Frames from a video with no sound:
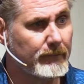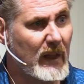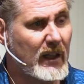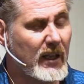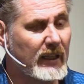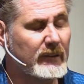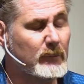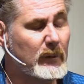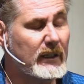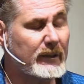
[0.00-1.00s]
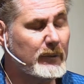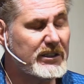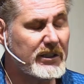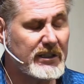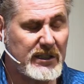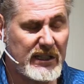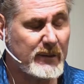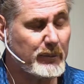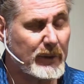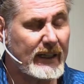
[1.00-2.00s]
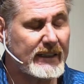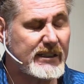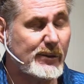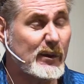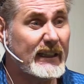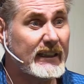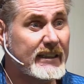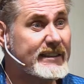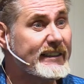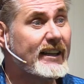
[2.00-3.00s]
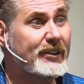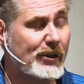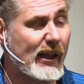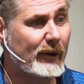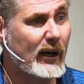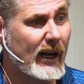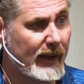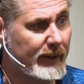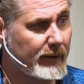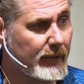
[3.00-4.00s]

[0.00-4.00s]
And really, we should just keep praying that somebody isn't under that wrath.